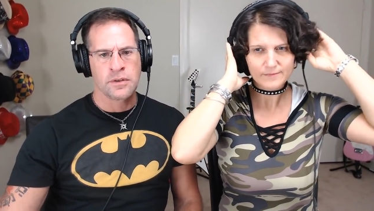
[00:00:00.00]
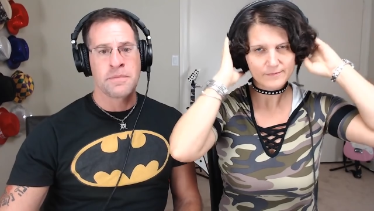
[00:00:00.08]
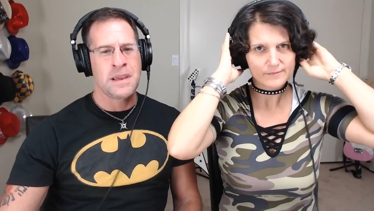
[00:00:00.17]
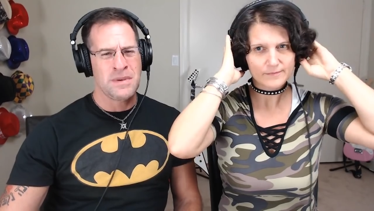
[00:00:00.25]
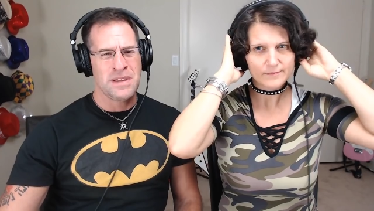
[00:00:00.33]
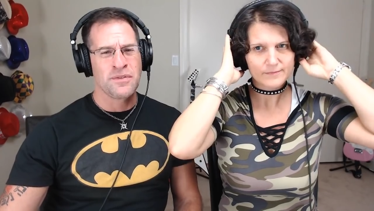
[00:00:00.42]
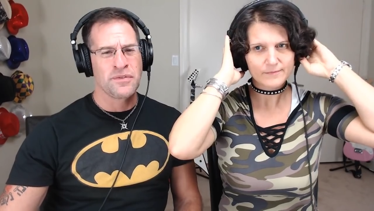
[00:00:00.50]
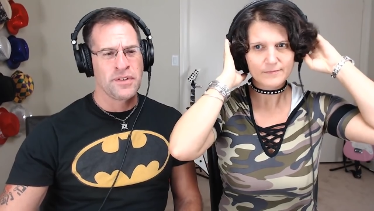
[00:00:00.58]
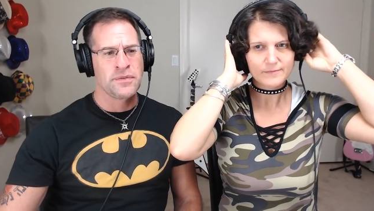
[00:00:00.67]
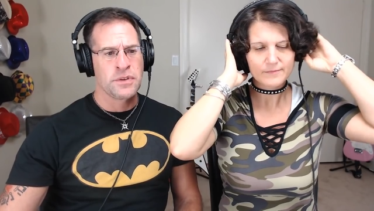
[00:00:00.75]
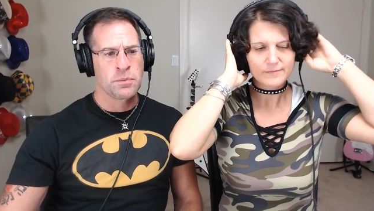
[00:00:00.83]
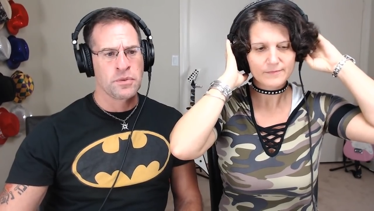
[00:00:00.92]
Speaker 1: Maybe even
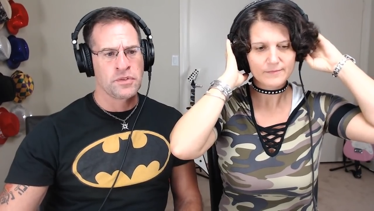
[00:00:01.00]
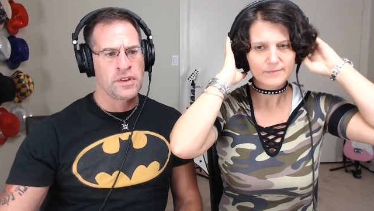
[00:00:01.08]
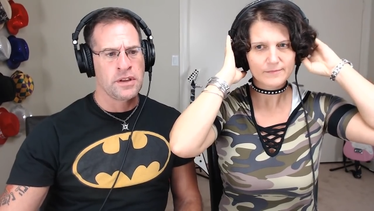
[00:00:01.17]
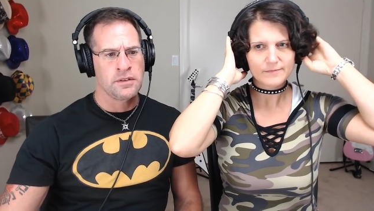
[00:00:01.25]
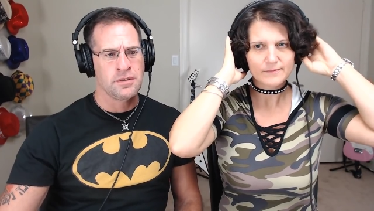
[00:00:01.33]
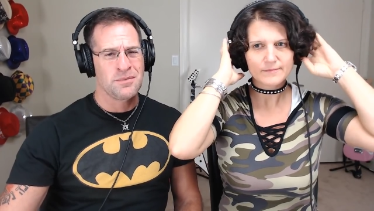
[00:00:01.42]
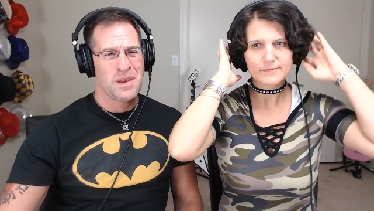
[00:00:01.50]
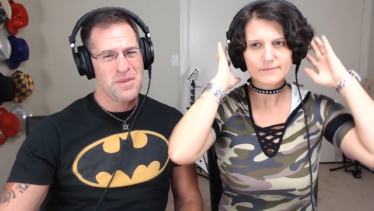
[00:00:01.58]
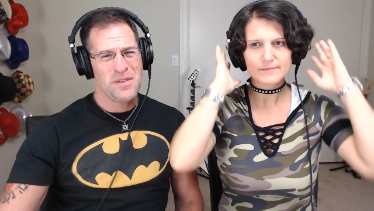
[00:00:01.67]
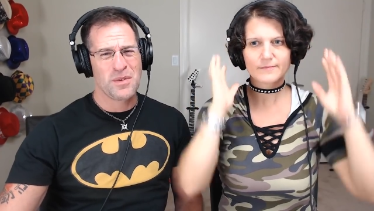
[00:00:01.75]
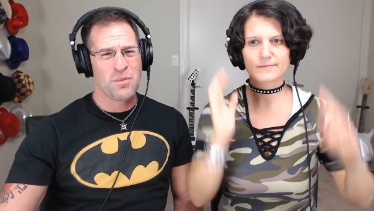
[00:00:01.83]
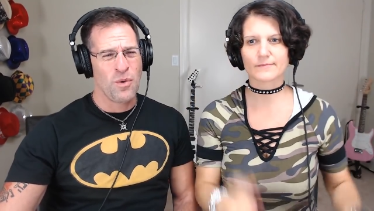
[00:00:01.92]
50%, maybe
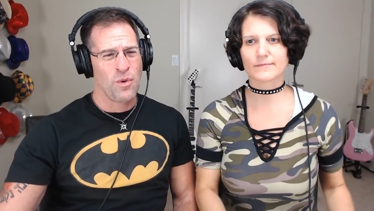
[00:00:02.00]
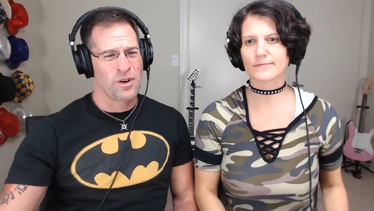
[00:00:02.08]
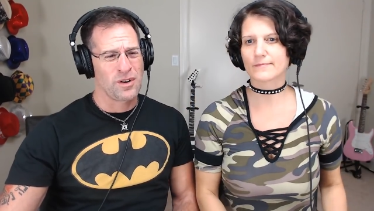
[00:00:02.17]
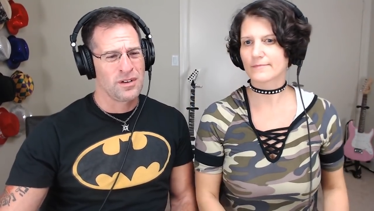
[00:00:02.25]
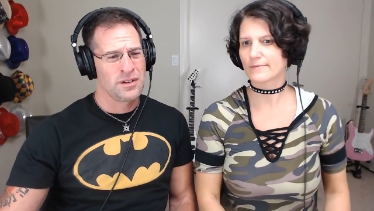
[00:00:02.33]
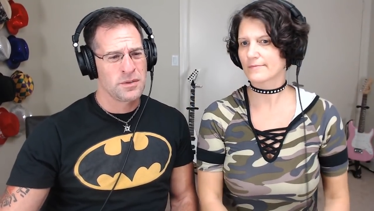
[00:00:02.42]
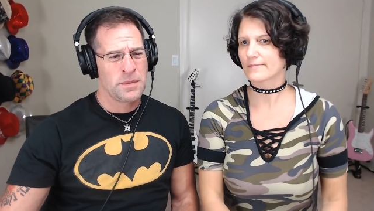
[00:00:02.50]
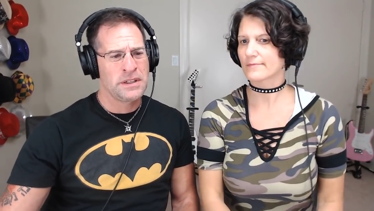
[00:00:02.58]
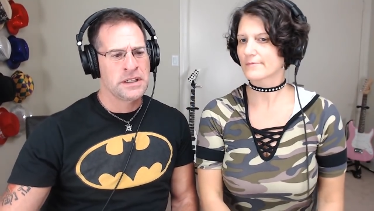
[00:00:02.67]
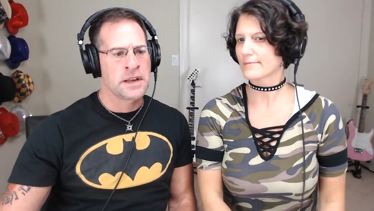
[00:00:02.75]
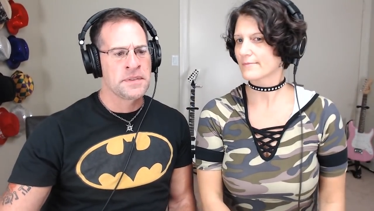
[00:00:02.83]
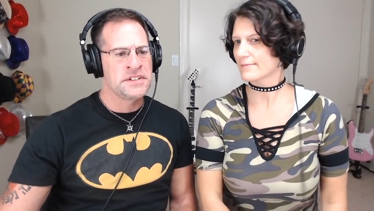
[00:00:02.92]
even more,
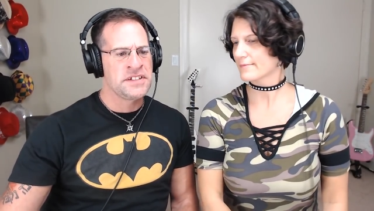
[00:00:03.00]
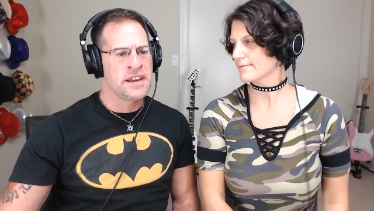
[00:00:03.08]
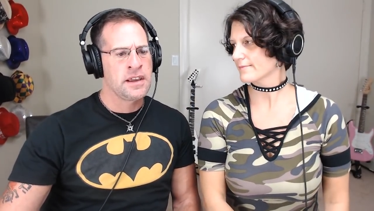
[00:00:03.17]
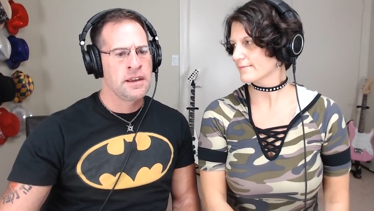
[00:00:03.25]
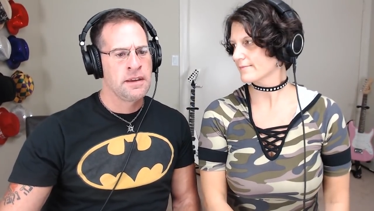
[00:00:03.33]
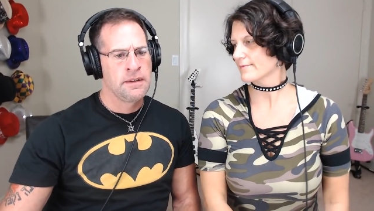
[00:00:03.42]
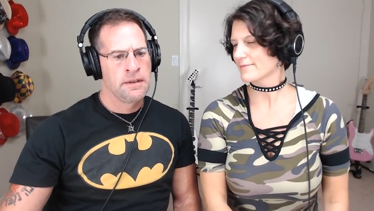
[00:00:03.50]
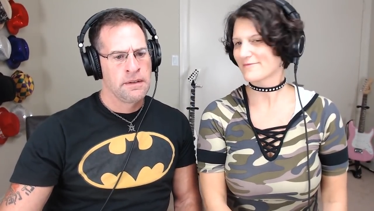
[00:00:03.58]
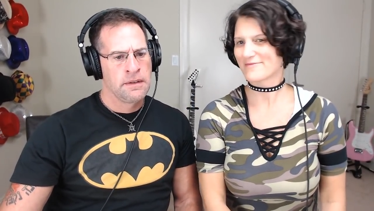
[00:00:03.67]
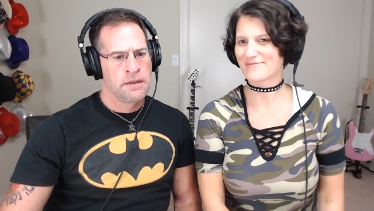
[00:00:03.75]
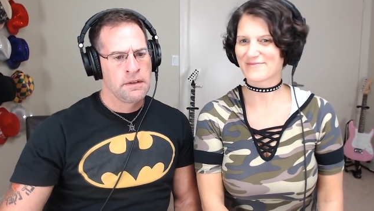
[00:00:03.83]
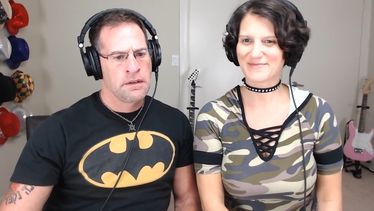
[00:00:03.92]
depending on the day.
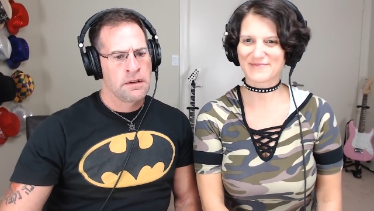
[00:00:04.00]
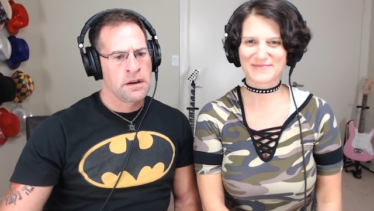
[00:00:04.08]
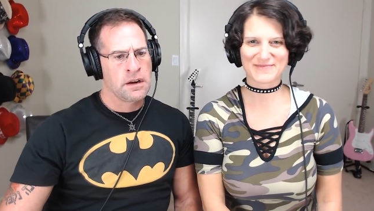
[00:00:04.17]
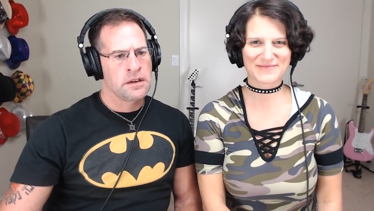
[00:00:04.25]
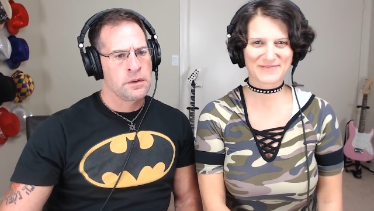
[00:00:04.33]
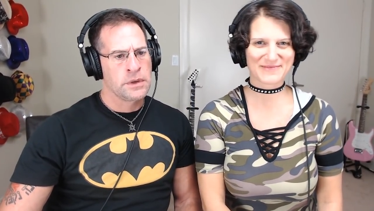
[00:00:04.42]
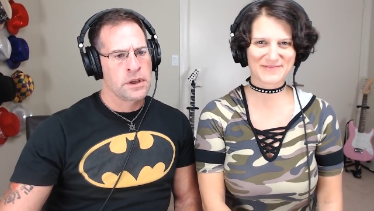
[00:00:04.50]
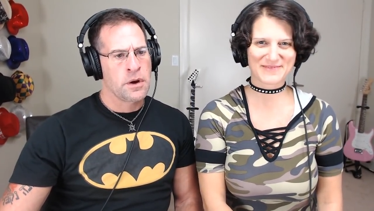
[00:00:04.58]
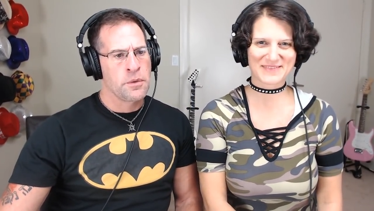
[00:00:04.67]
All right, here we go.